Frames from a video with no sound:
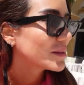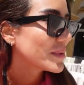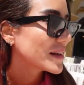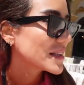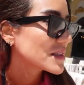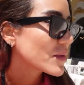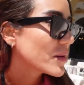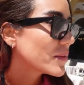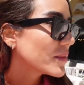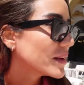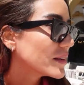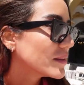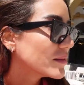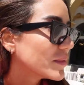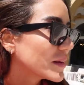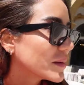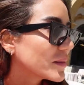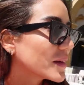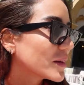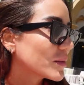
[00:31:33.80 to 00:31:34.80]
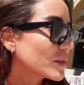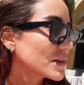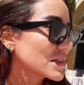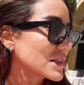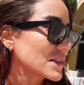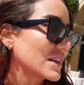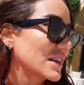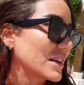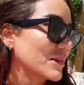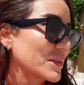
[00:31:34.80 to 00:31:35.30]
The best moment, baby,
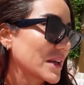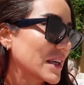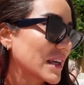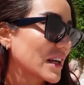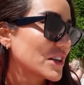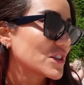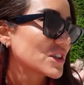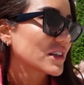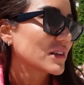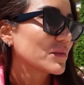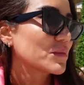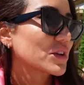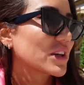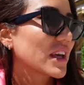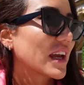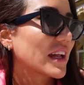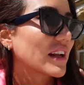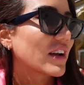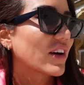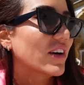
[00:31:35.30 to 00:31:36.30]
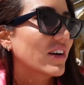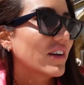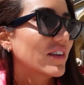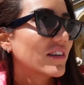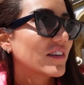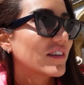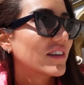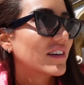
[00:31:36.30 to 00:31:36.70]
was me catching the bouquet, no?